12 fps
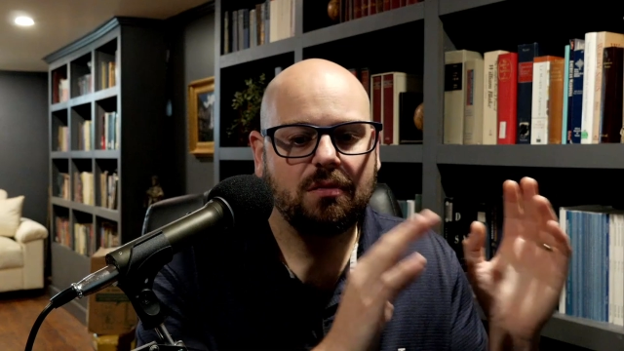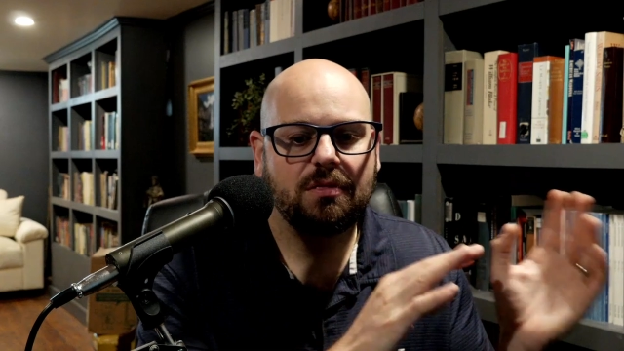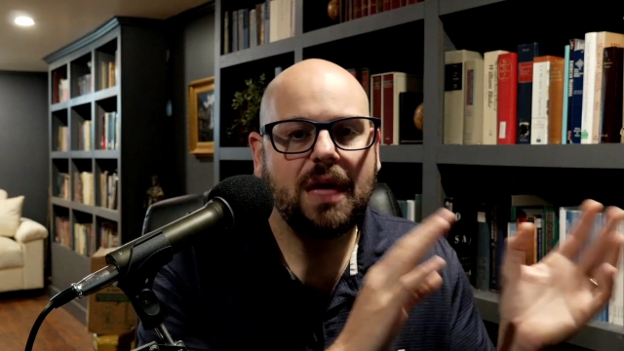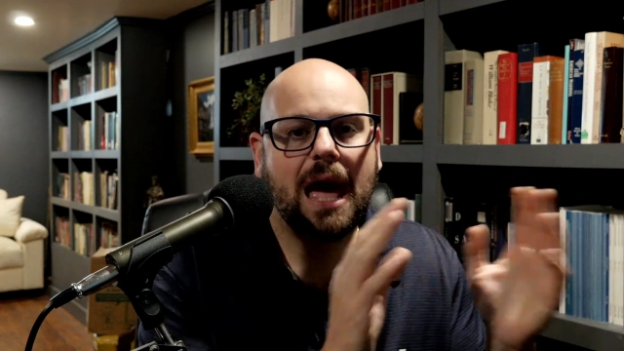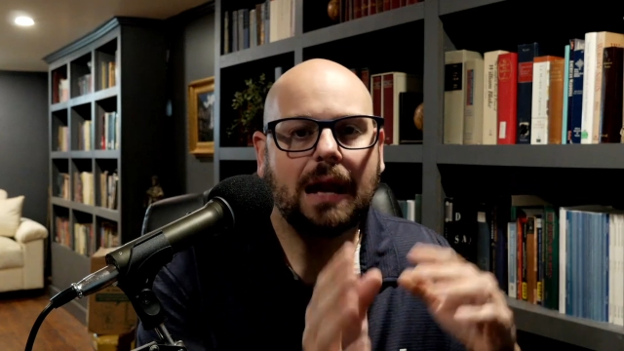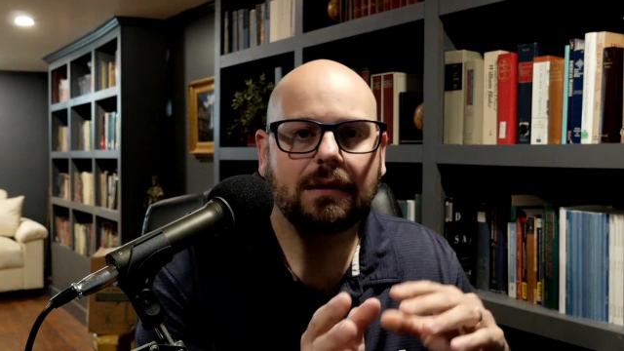
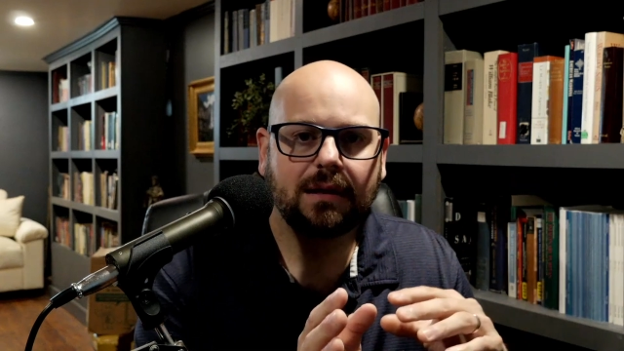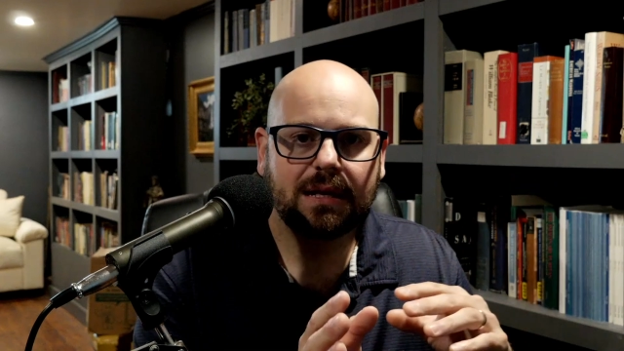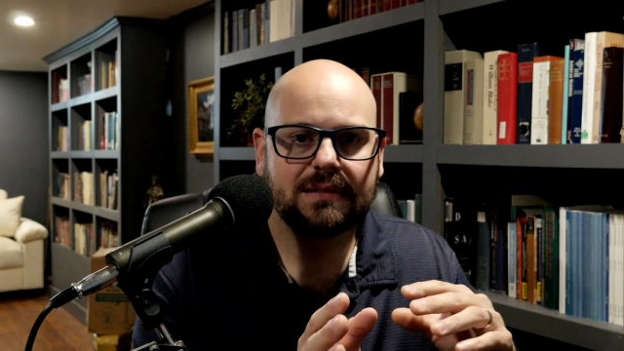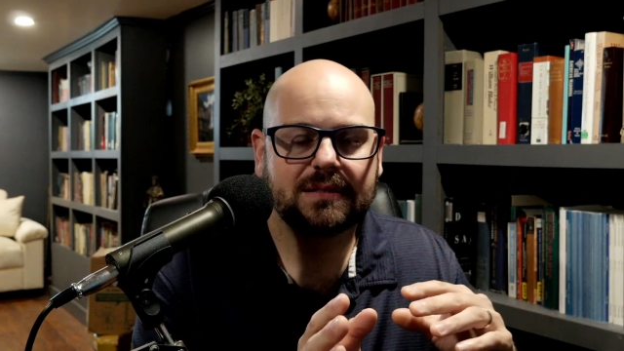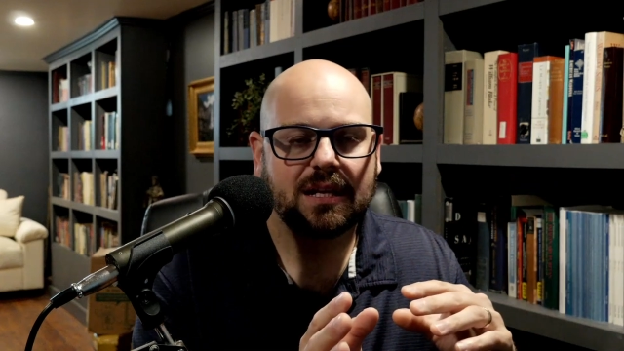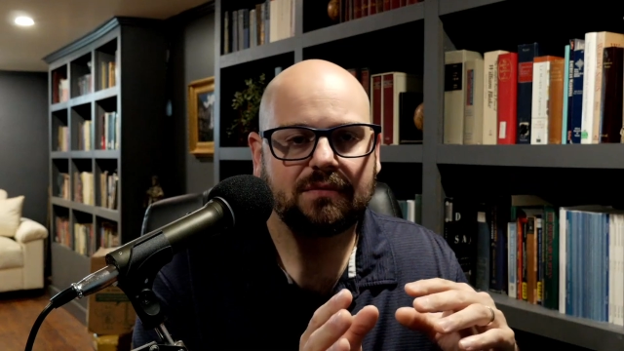that
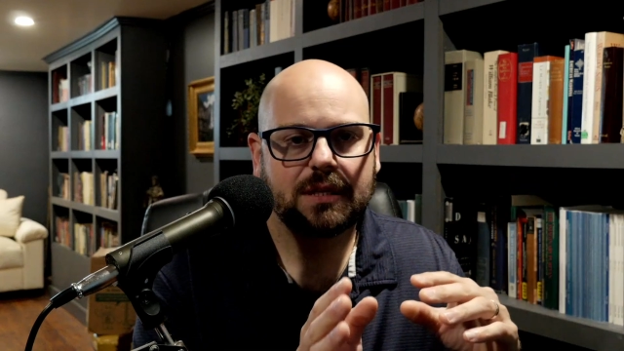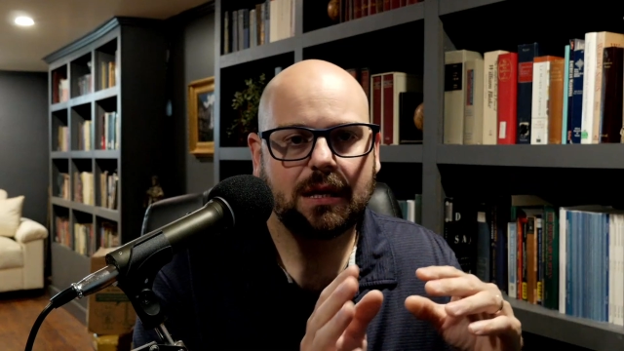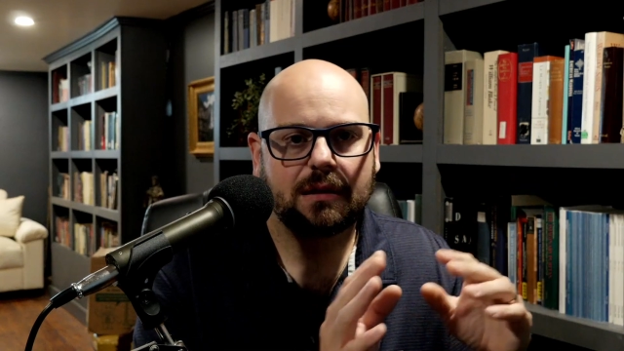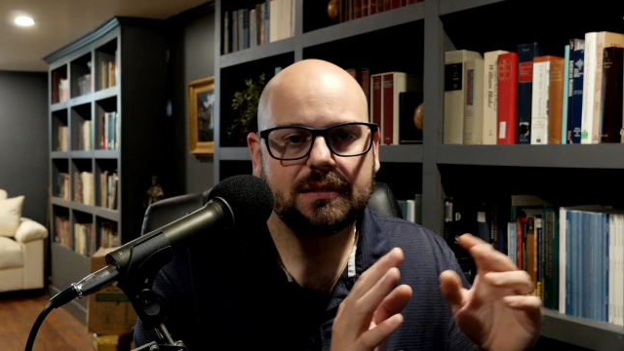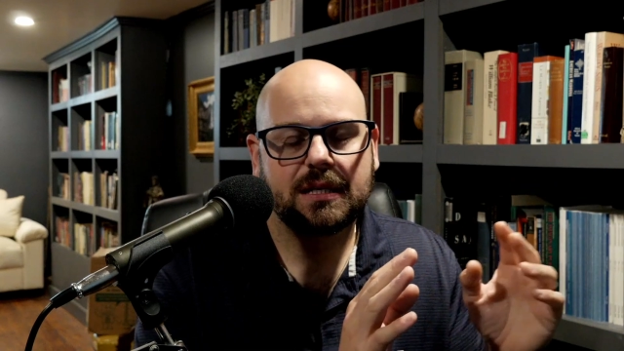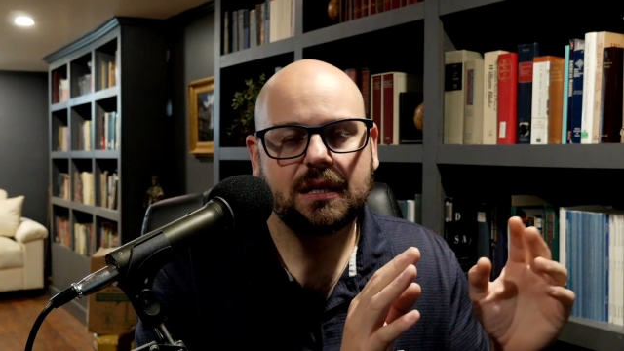instead of
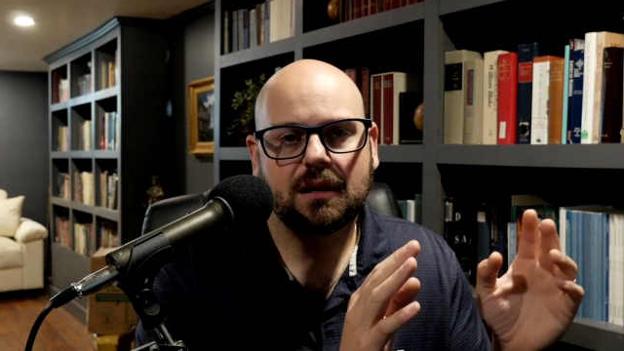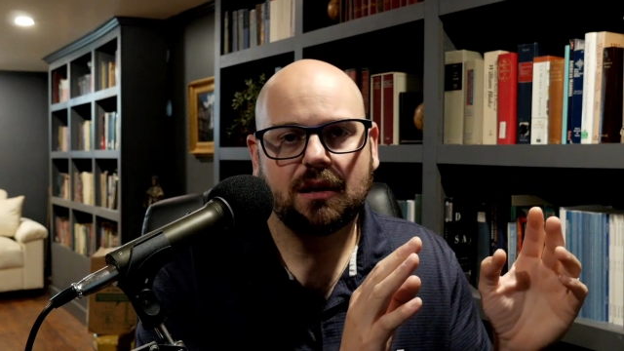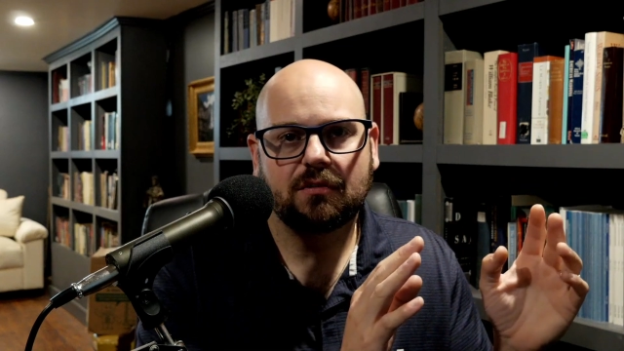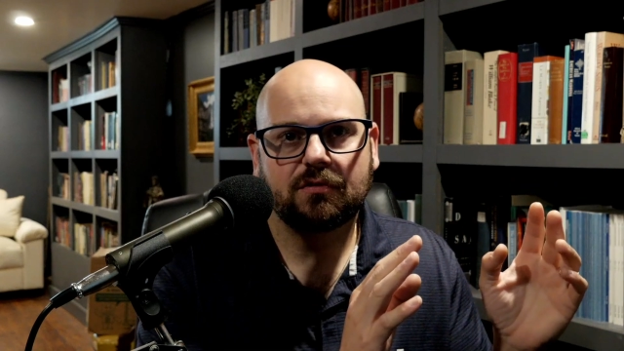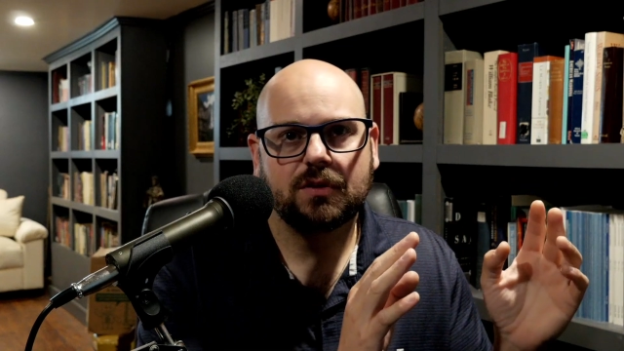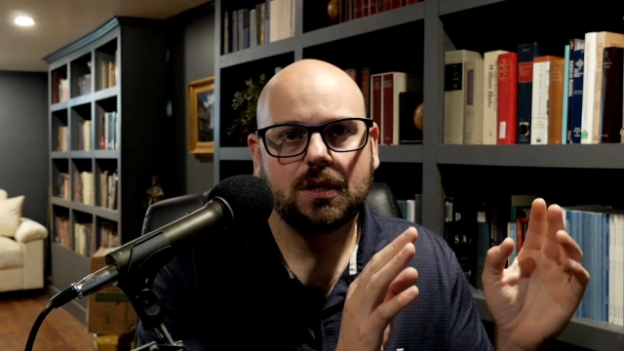the idea
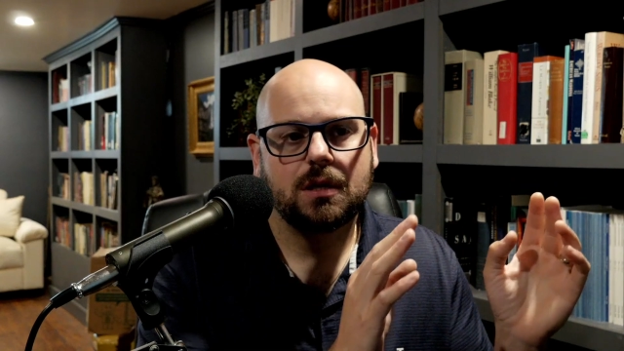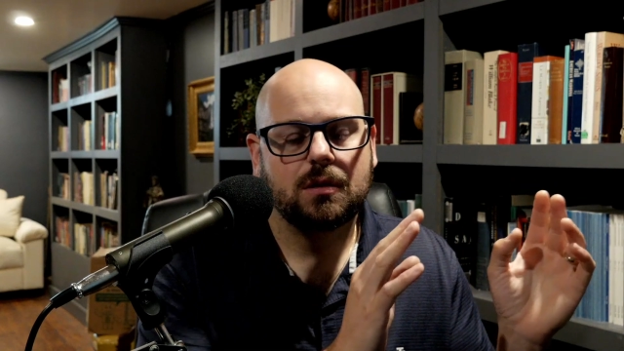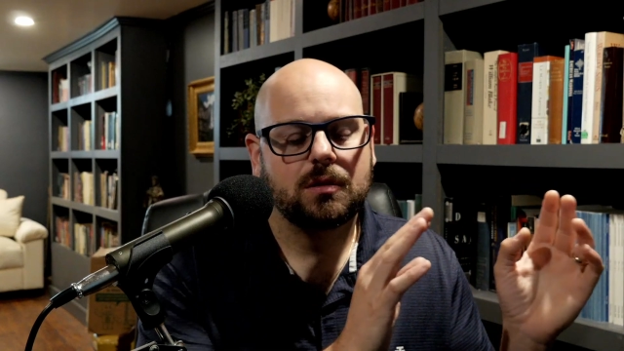of